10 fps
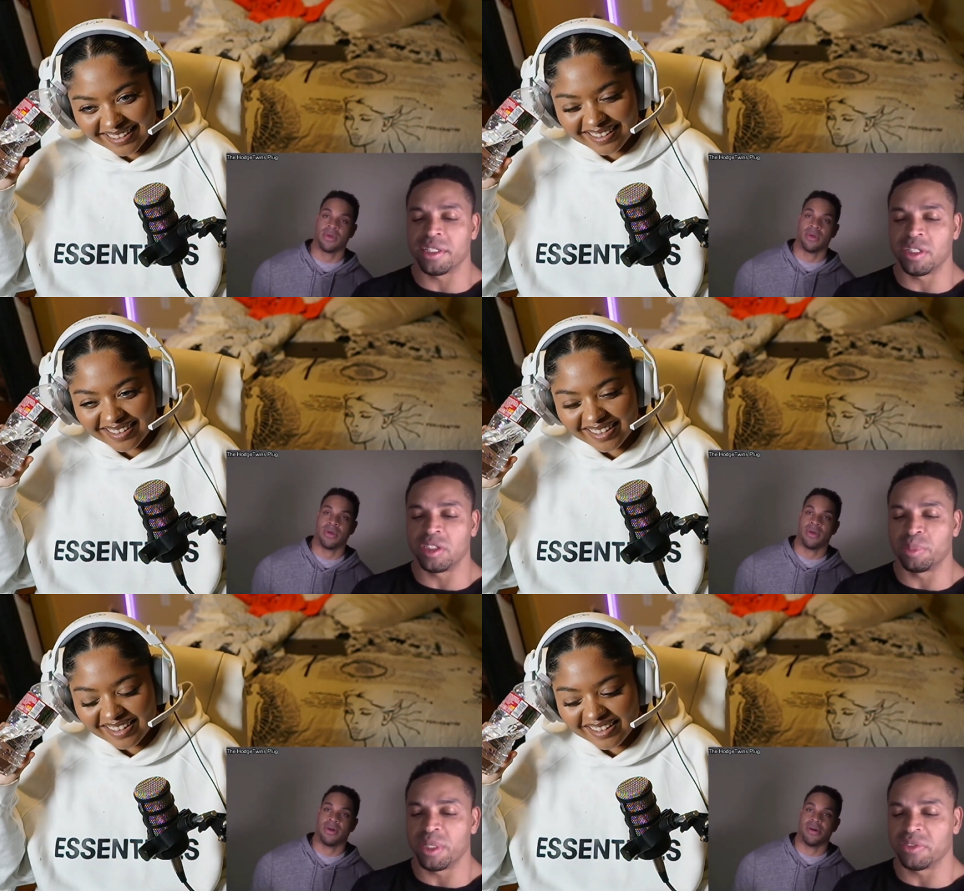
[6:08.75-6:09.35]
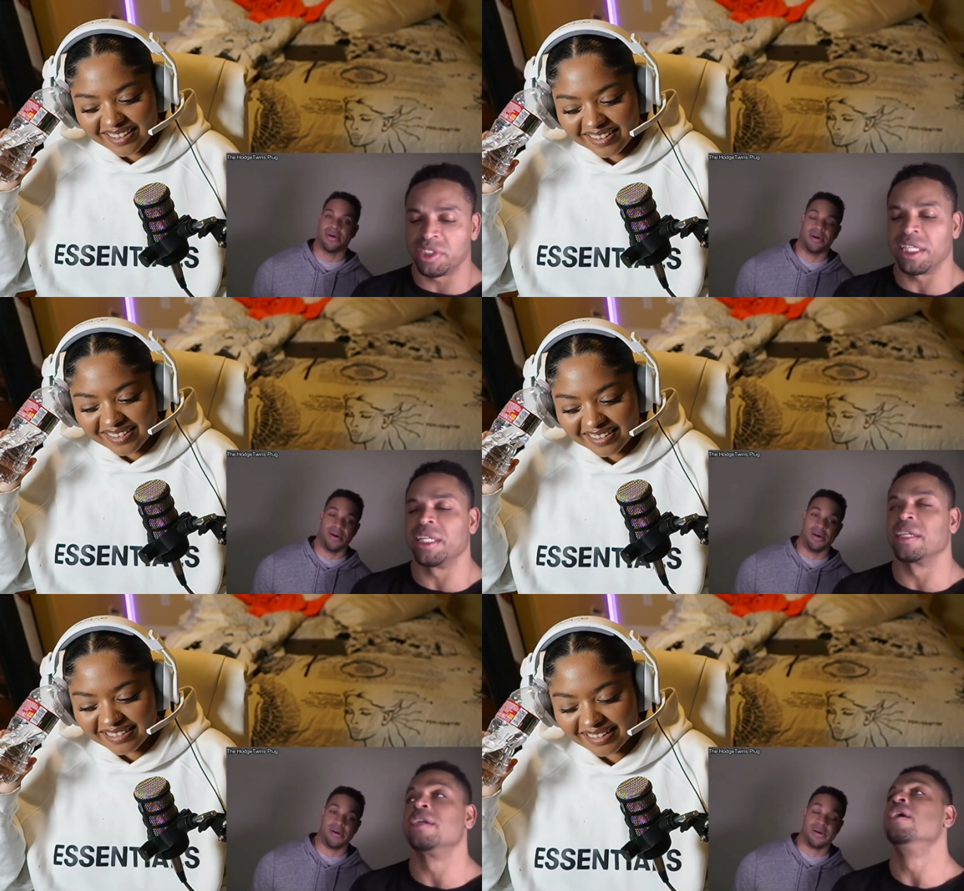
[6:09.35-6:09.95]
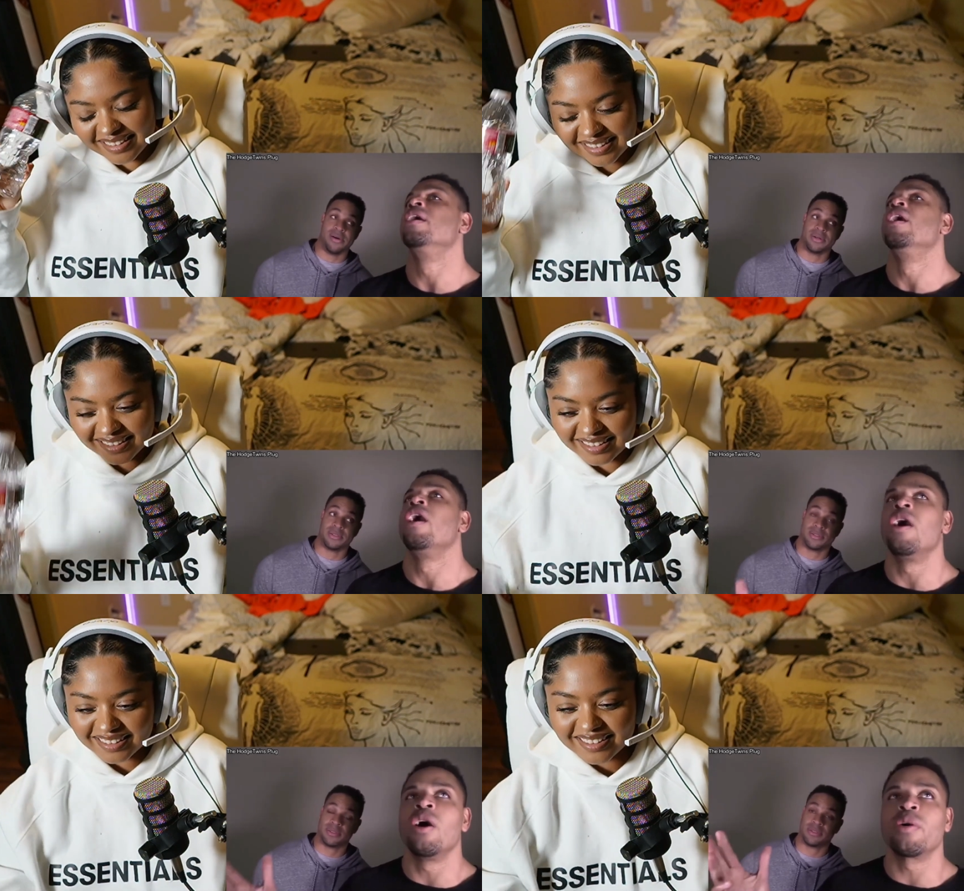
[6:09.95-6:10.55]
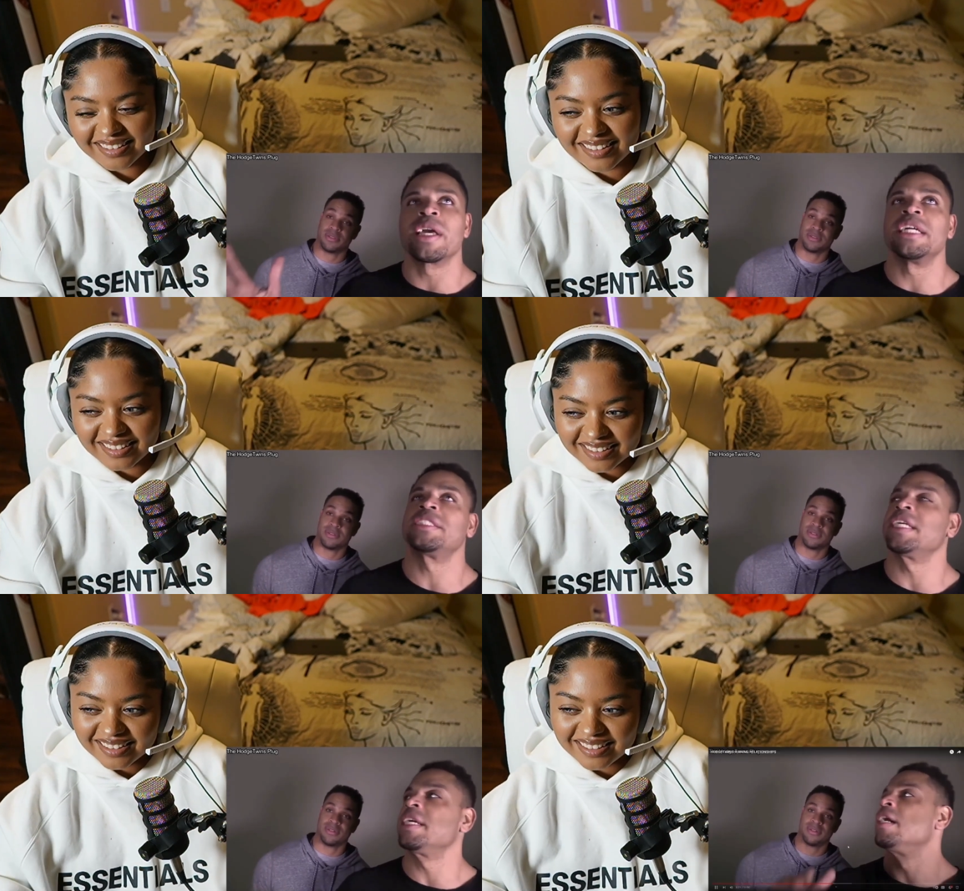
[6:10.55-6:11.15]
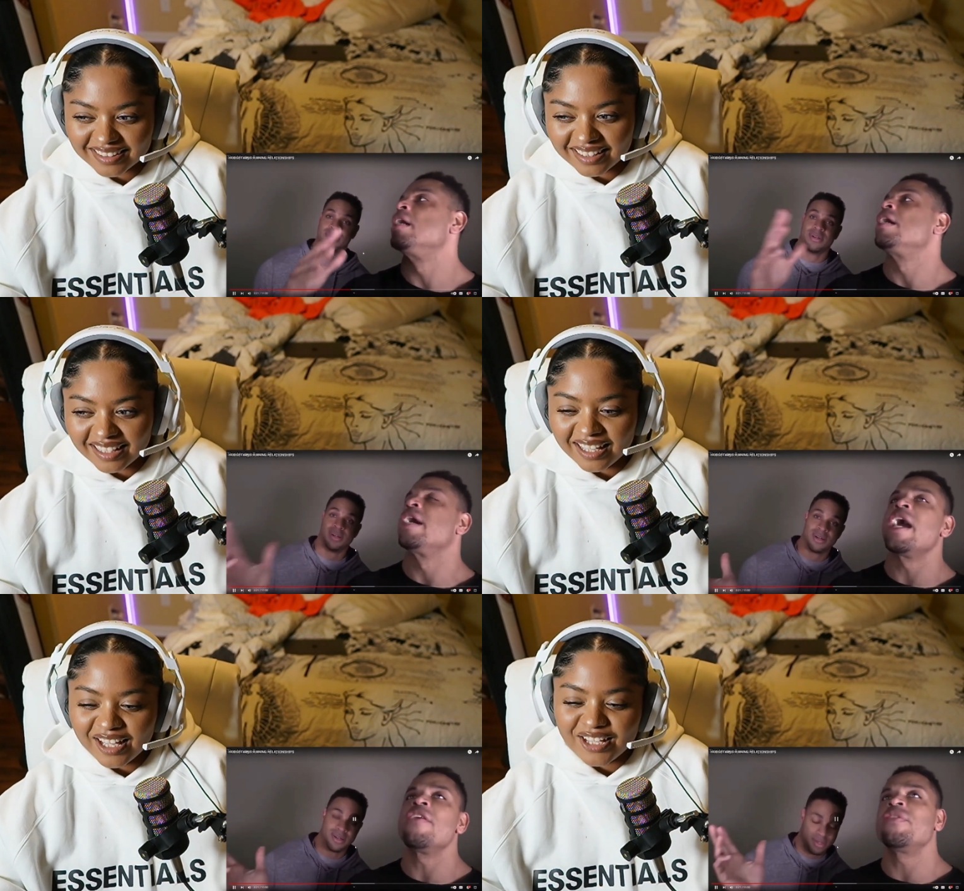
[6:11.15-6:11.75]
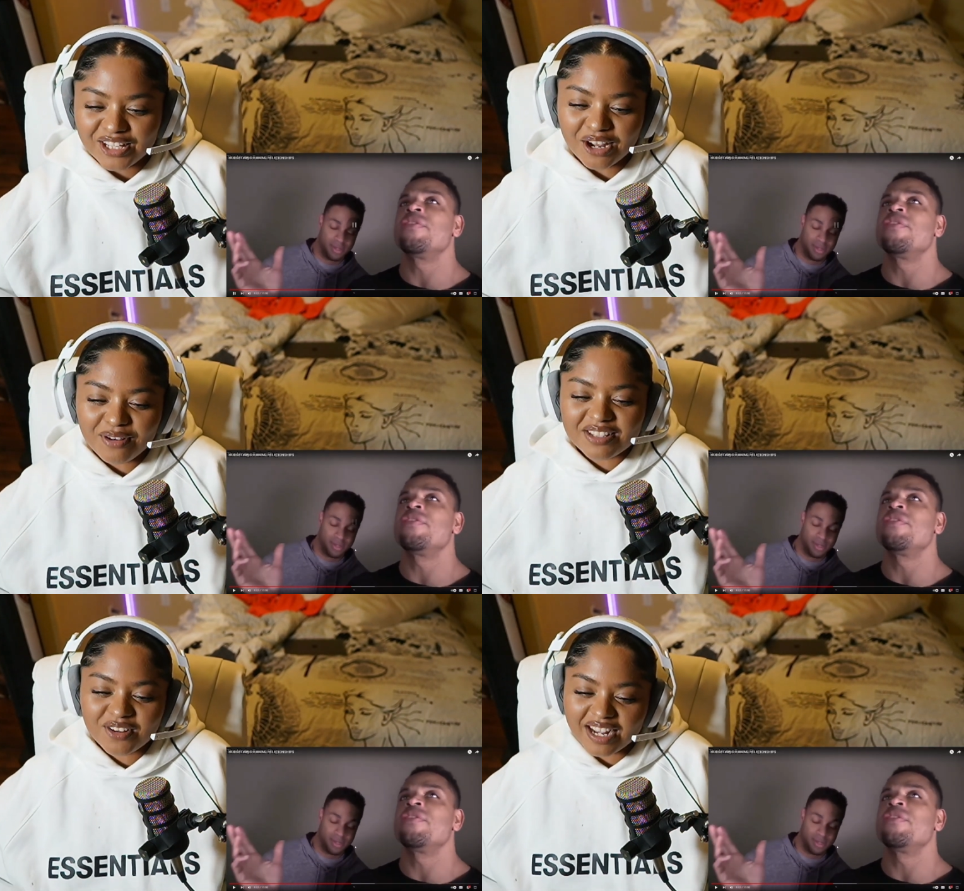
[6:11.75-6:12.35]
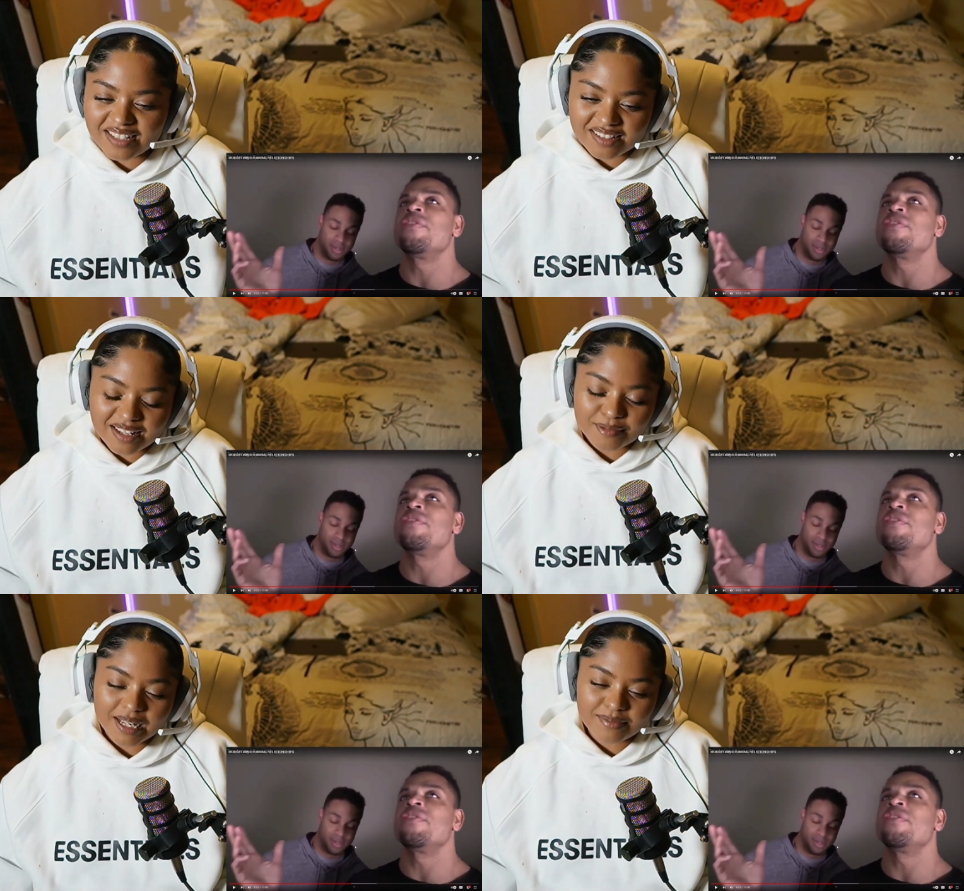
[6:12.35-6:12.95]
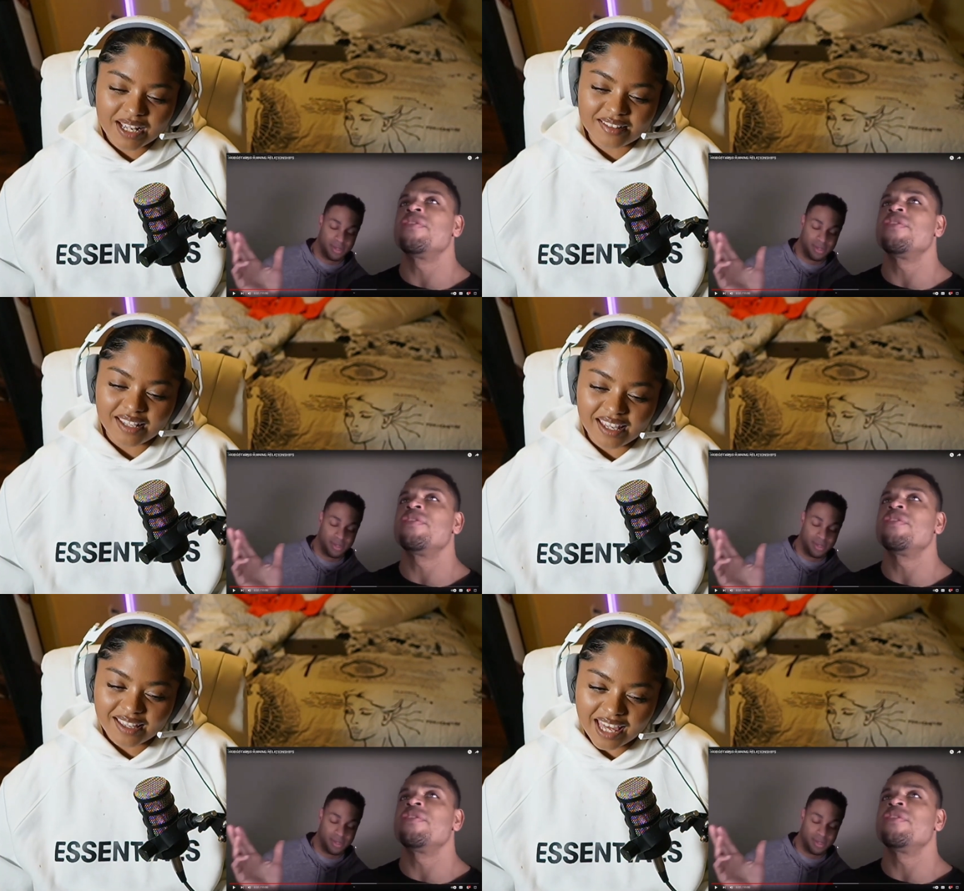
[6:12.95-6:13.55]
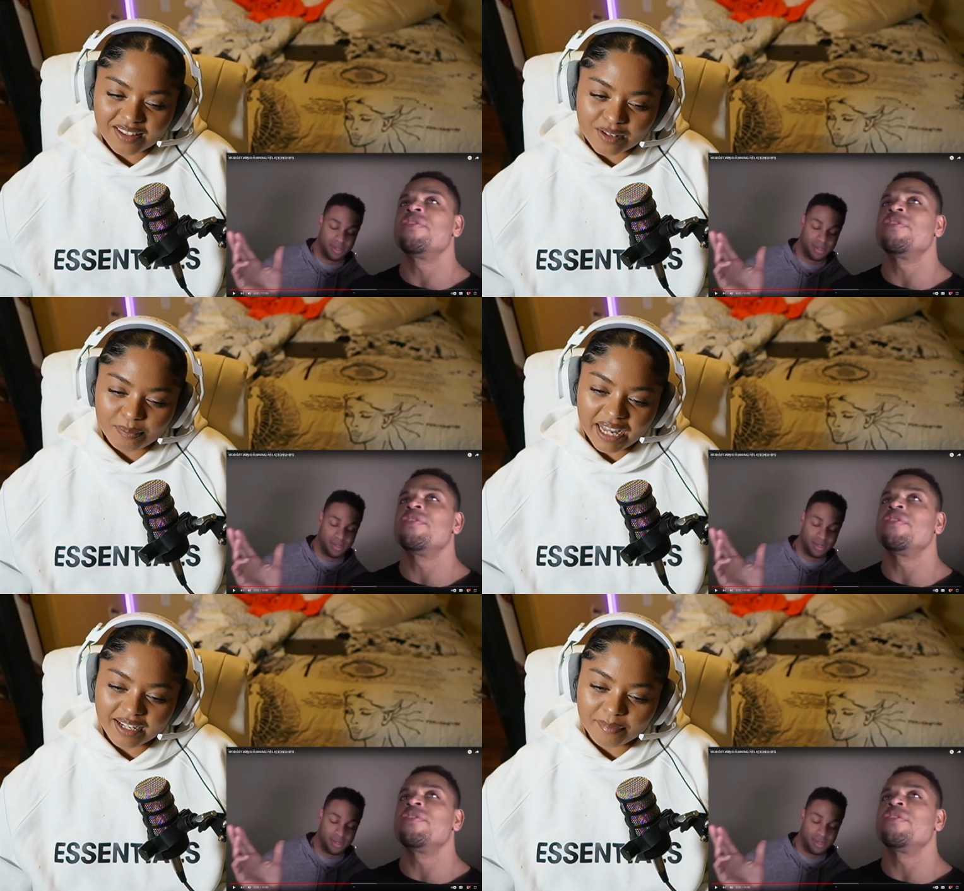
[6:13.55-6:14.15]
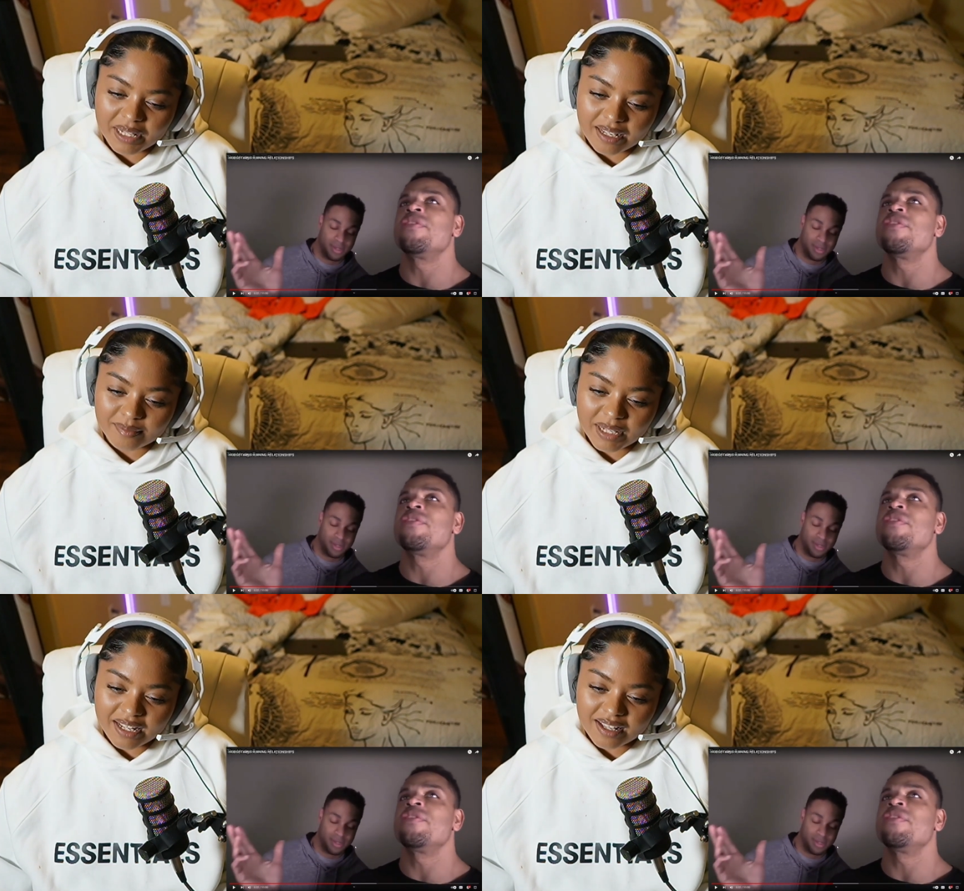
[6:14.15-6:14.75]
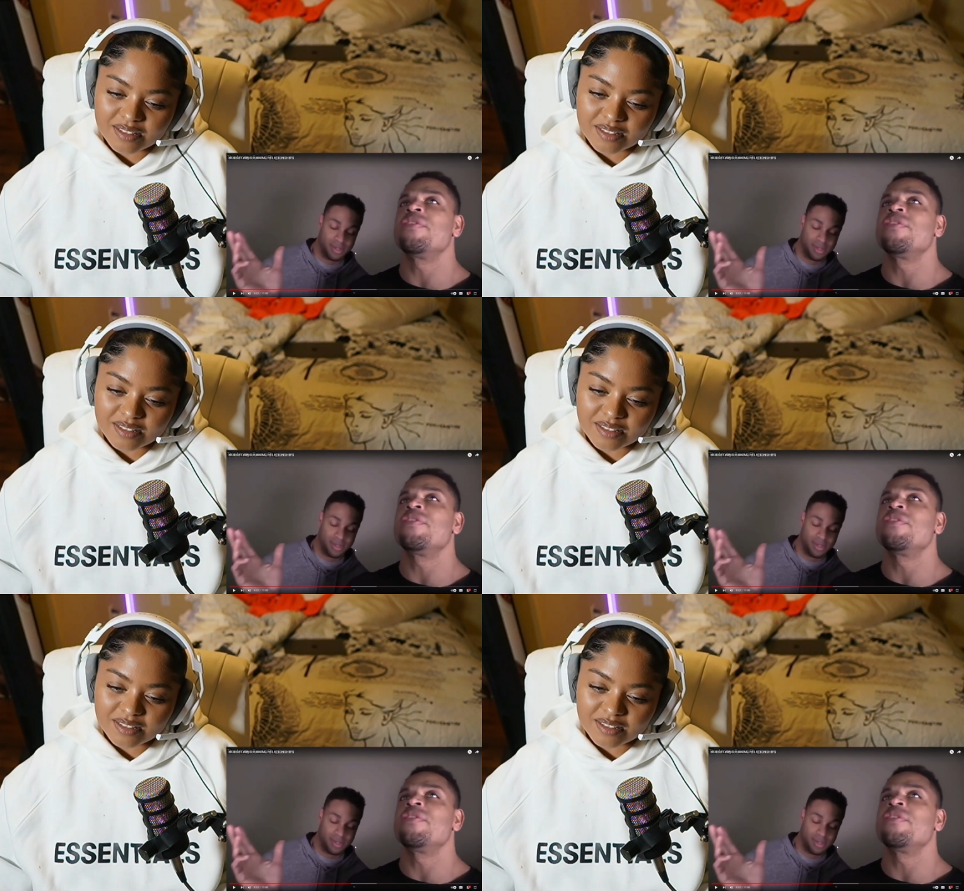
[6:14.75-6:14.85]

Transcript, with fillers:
Speaker 1: and accused me of cheating. Oh, okay. See, you know what's
Speaker 2: crazy? Sometimes I think and look back at my like my dad's